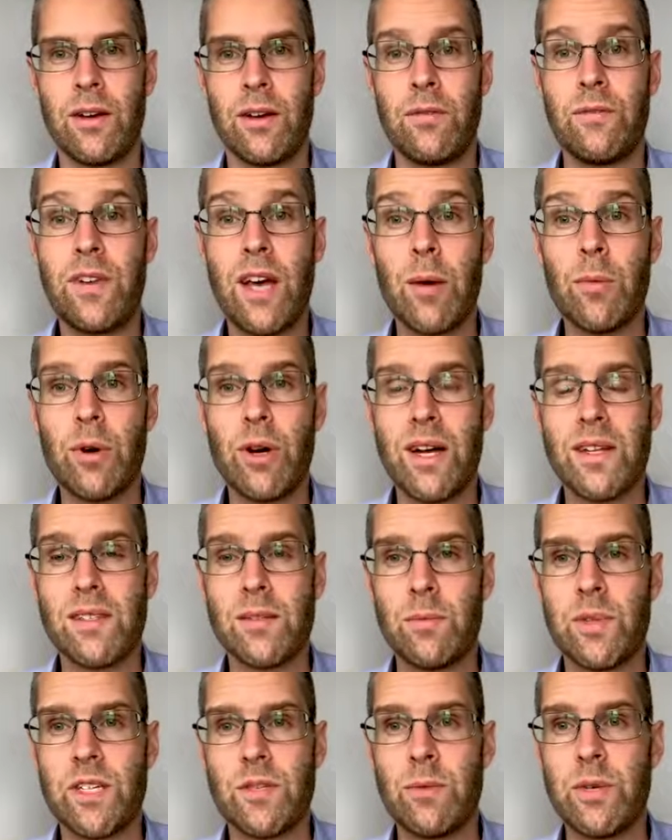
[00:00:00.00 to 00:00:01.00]
Viamo had
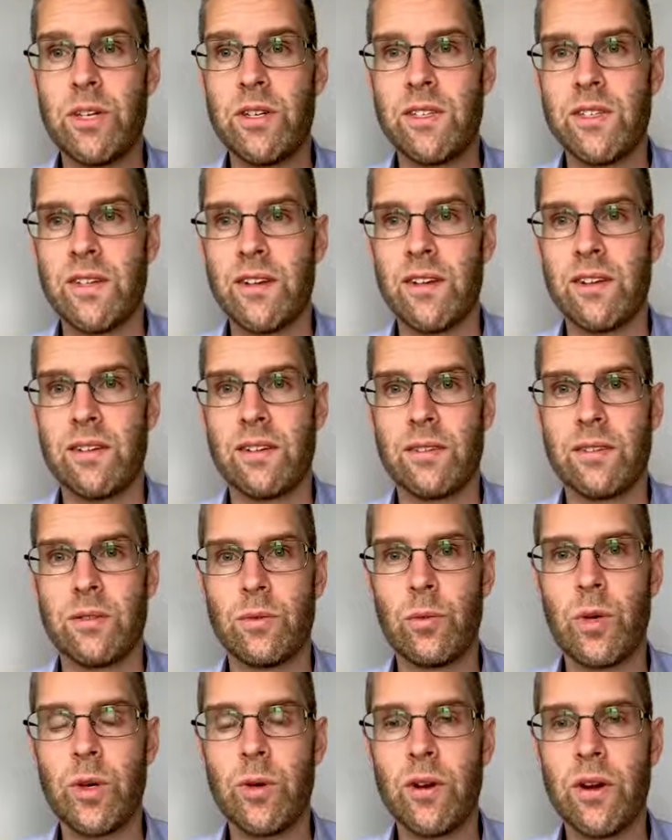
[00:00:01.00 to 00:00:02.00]
some experience here.
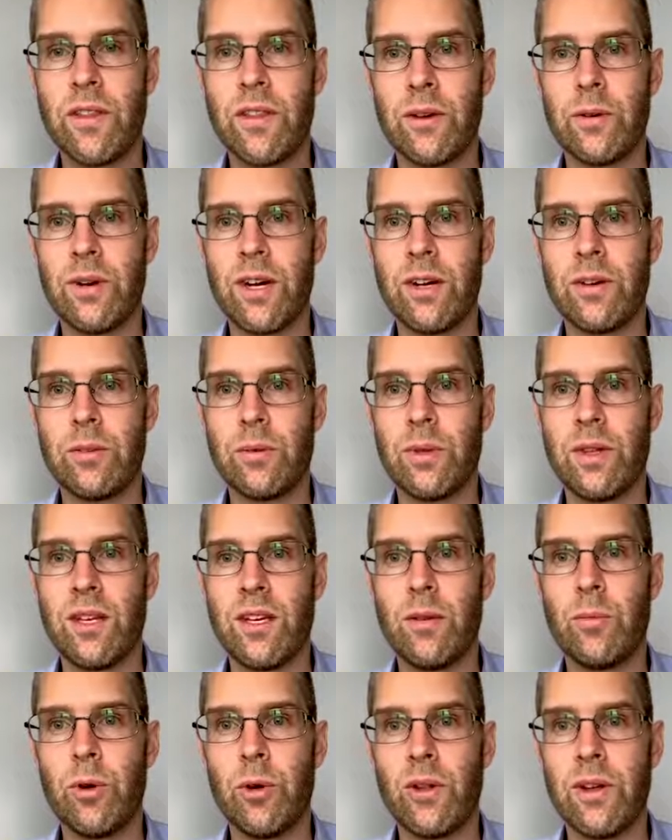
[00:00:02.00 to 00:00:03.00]
We were on the ground when
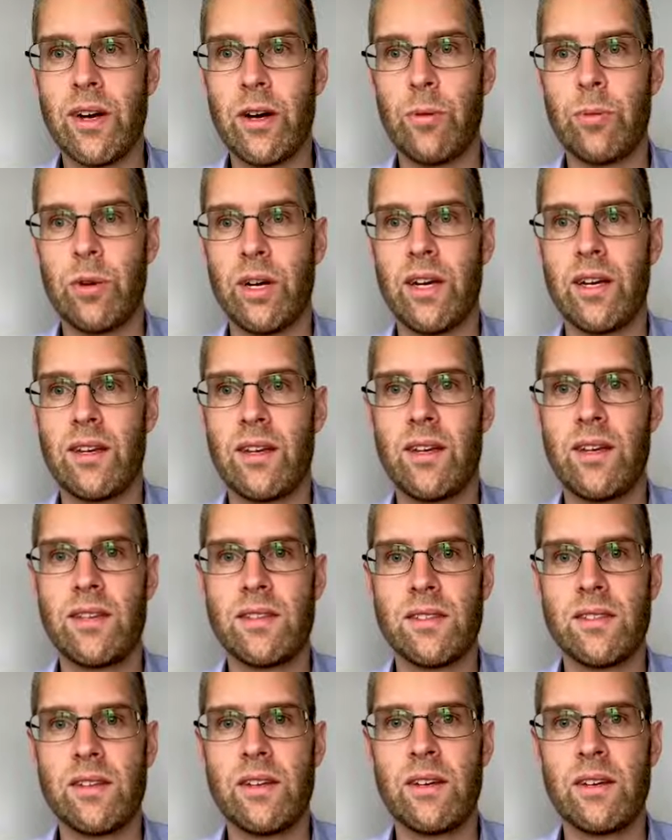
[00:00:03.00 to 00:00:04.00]
the Ebola outbreak hit
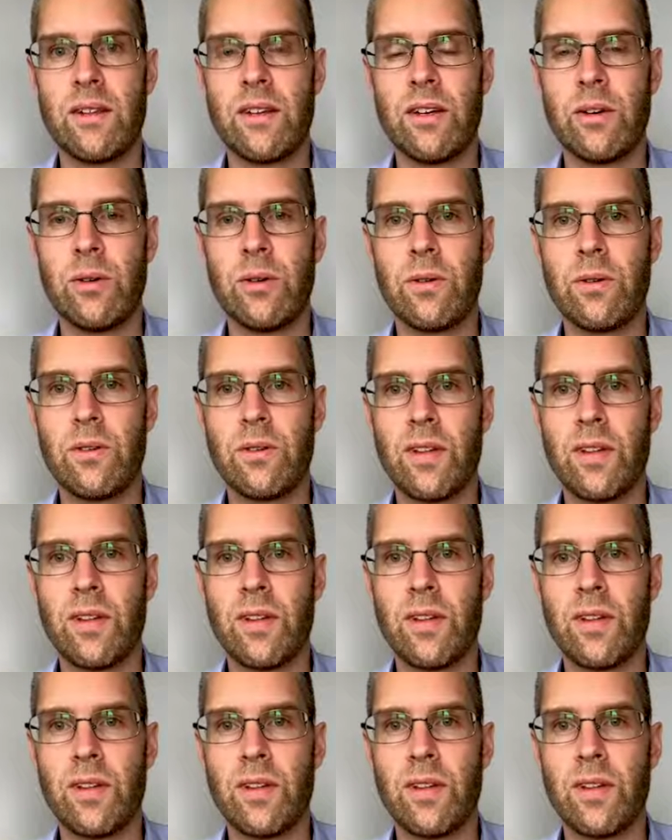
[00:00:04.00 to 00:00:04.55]
Sierra Leone,